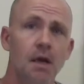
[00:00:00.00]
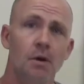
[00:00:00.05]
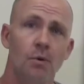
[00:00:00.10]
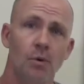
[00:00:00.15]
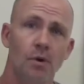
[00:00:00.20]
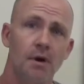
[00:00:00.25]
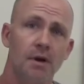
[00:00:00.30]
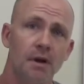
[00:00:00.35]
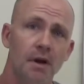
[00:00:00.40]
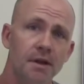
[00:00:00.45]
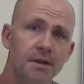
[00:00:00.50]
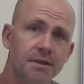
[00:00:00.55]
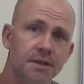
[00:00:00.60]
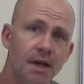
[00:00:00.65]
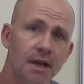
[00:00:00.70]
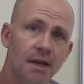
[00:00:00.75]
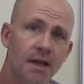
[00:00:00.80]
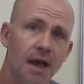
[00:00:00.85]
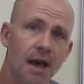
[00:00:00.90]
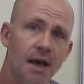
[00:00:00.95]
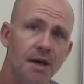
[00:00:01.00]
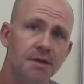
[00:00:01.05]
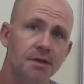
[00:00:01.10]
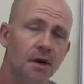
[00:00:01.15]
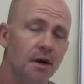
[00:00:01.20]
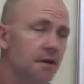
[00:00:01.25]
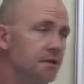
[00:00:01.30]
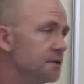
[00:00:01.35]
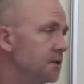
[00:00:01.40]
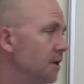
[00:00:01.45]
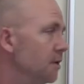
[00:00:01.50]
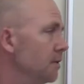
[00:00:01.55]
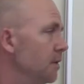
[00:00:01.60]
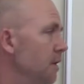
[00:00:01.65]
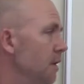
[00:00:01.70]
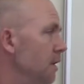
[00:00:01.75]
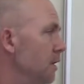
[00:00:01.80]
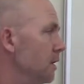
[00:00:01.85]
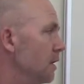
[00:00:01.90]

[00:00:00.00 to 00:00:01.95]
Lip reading: working on ZenCash also.